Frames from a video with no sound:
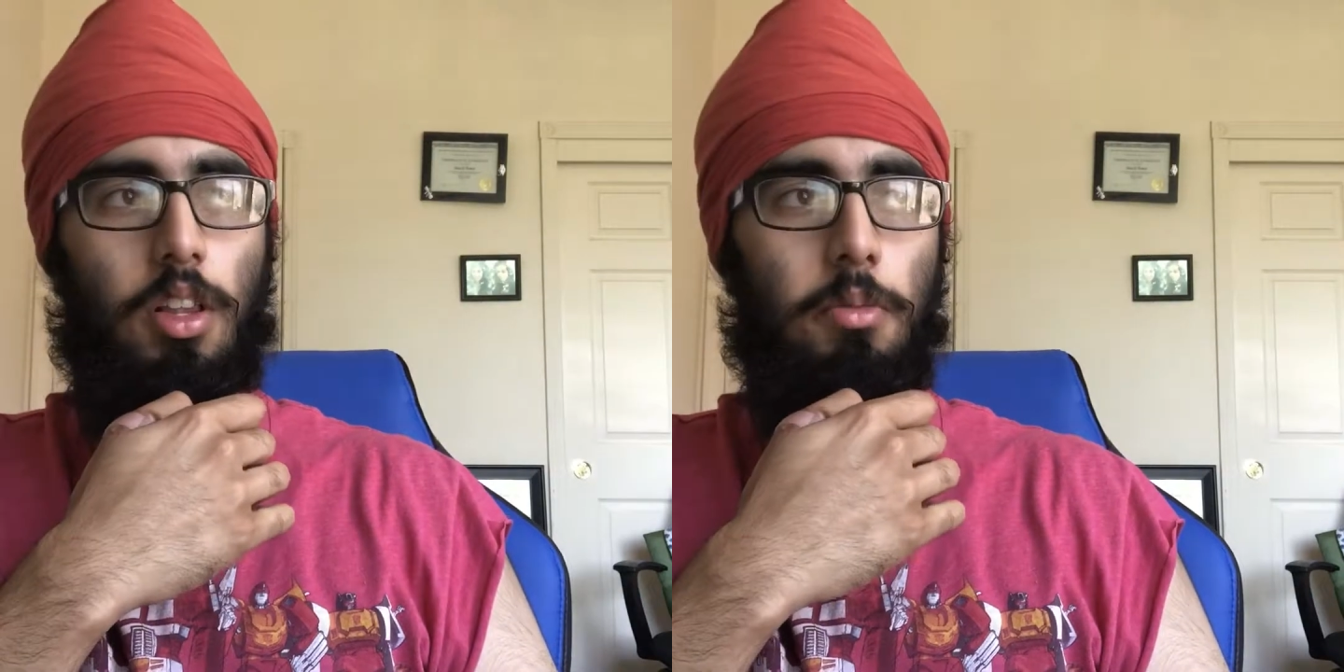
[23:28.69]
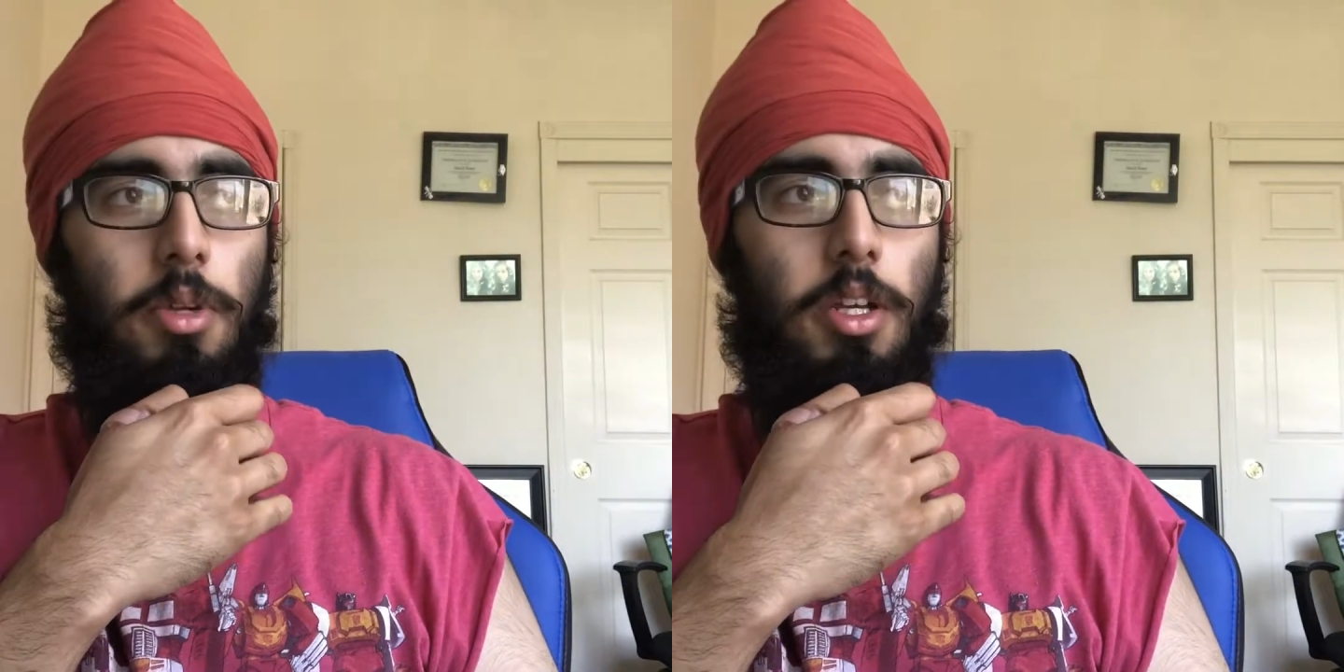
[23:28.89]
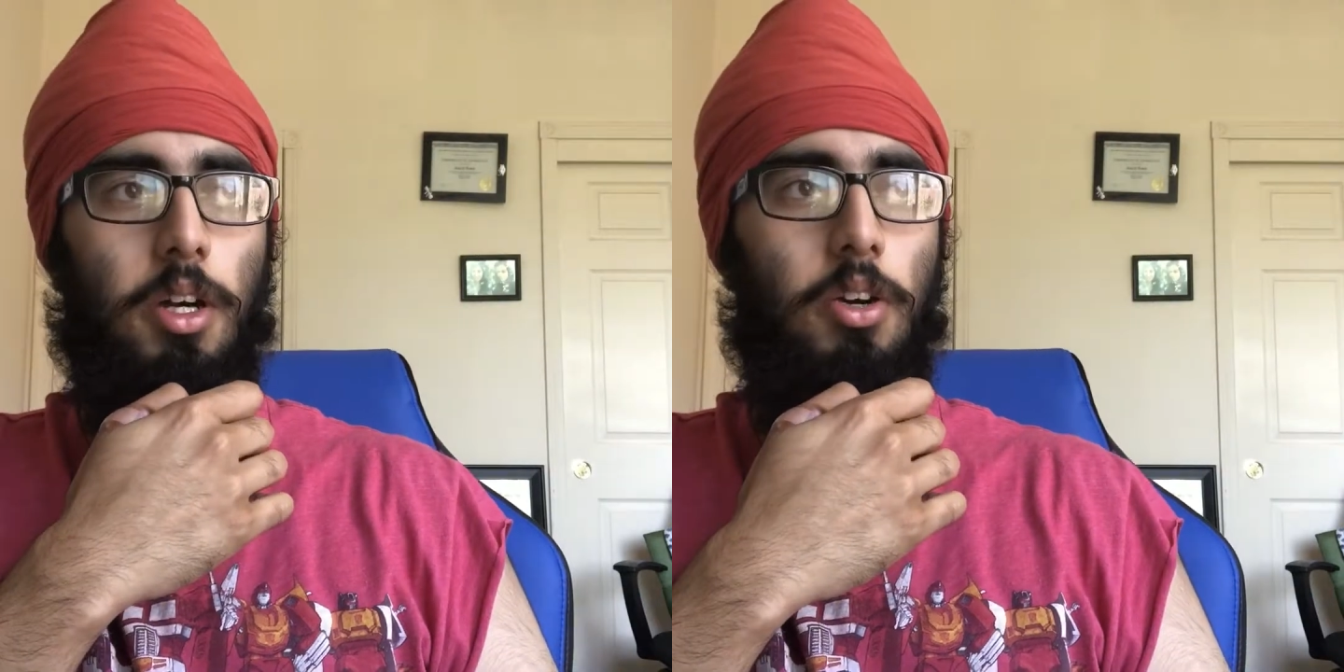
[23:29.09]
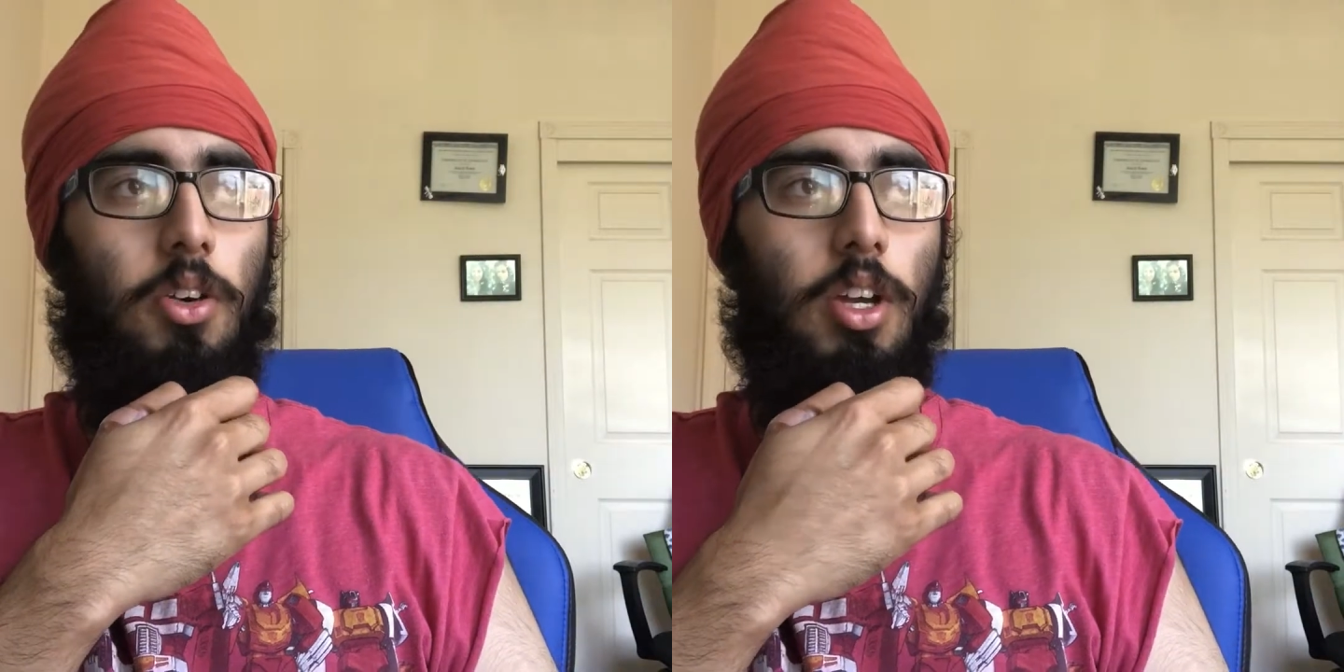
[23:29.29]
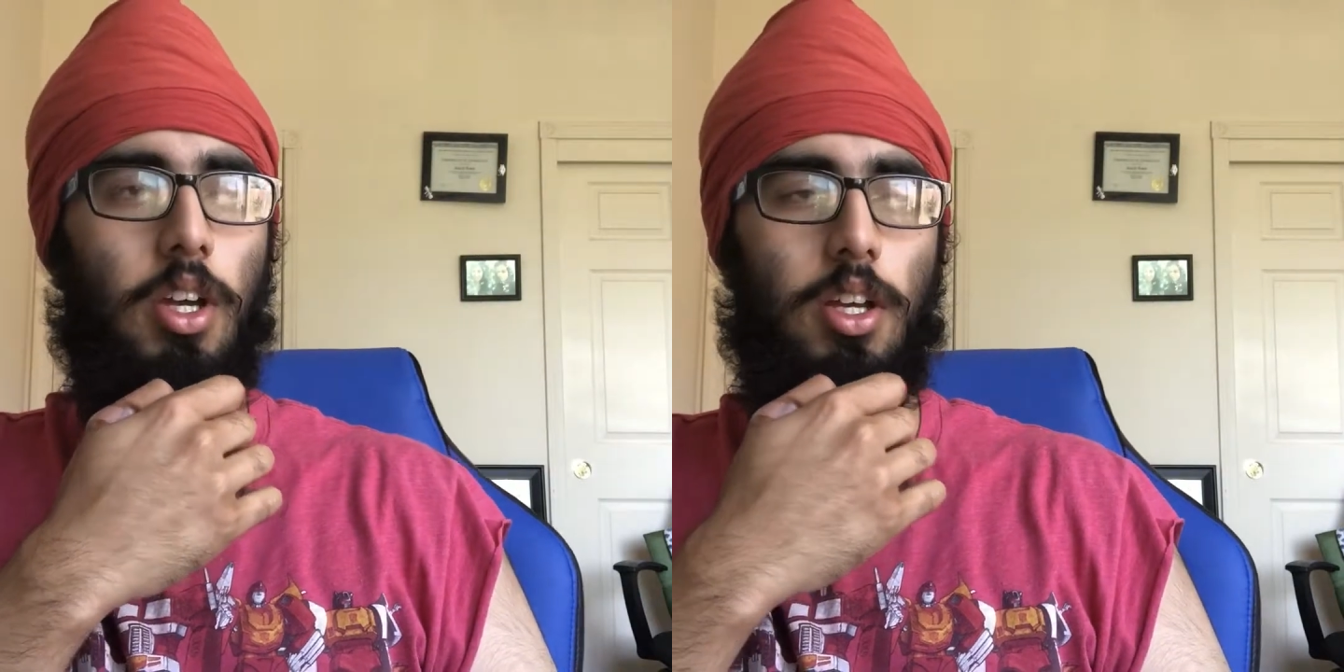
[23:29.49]
let me
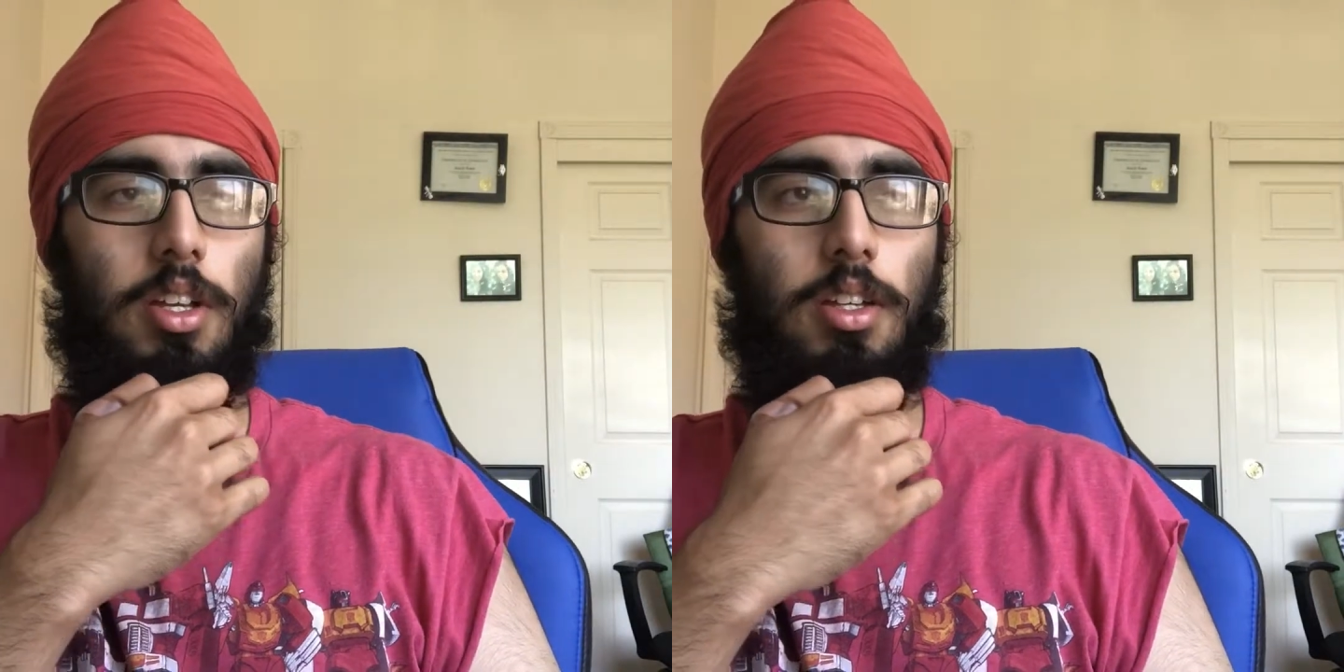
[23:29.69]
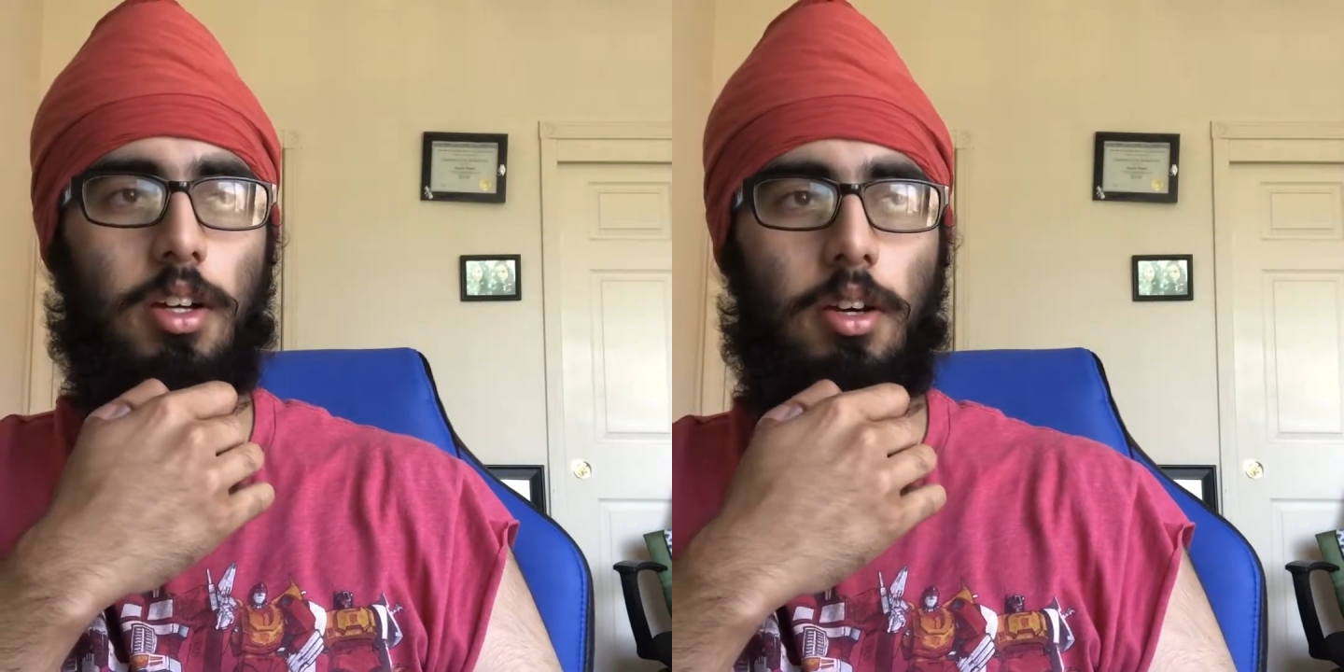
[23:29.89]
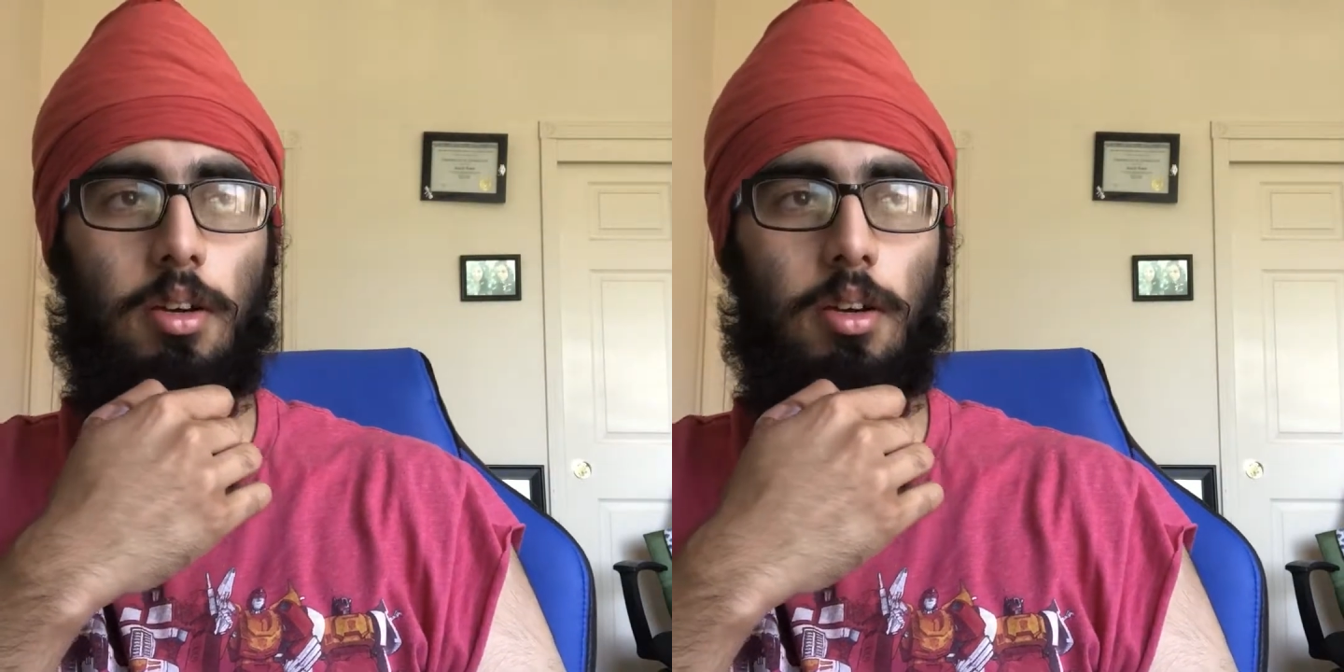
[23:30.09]
know. And